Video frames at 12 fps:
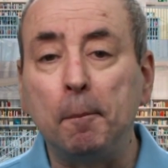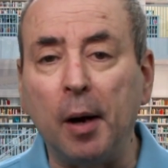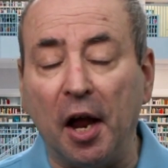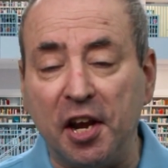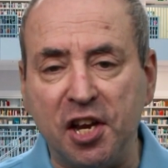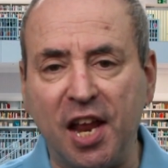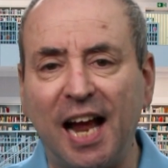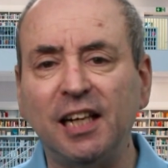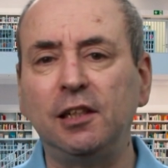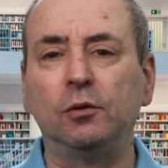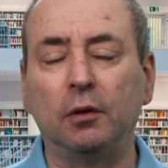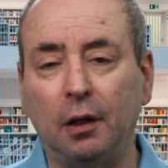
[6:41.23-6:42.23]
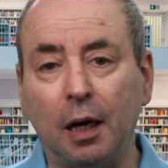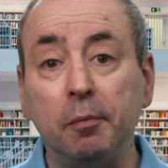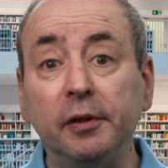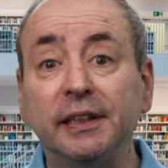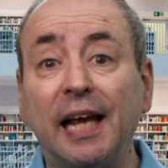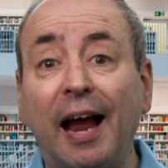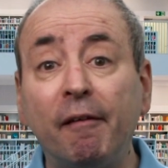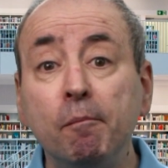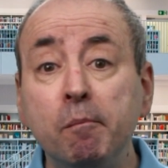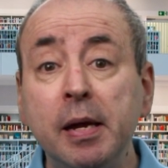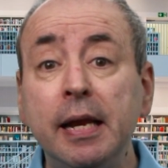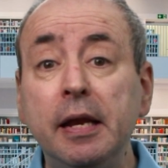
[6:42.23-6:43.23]
But national libraries have
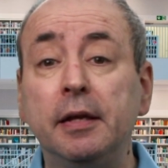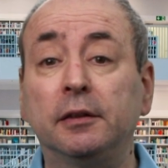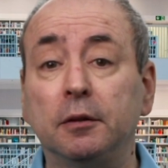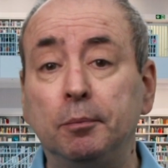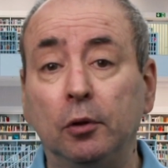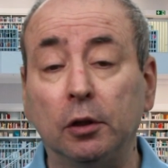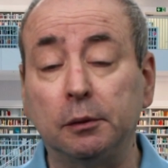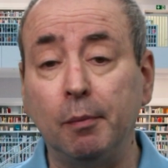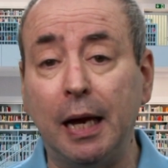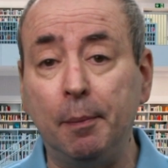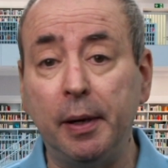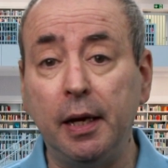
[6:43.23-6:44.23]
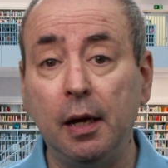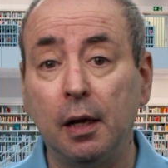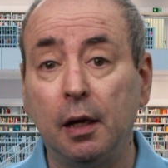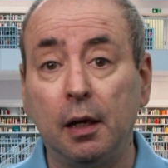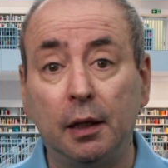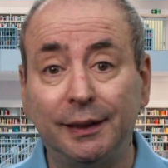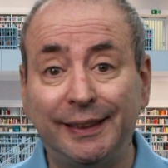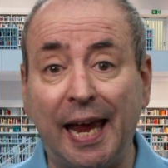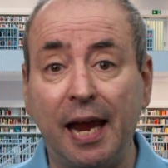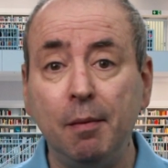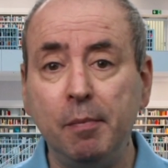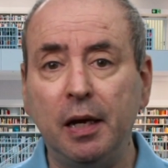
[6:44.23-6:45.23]
millions of books, maybe
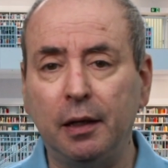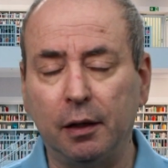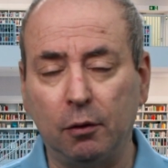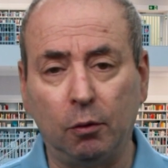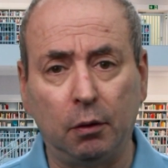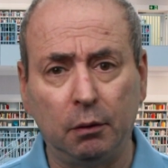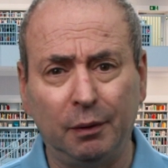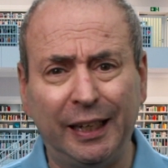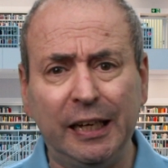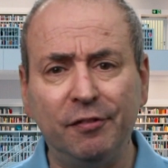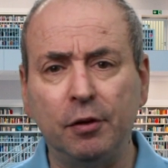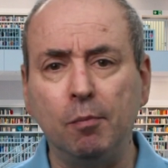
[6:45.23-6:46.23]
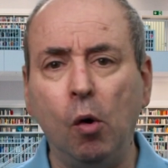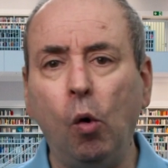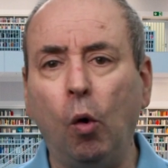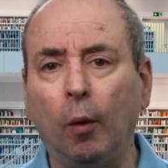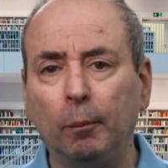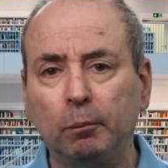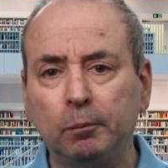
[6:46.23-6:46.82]
10 million or even more.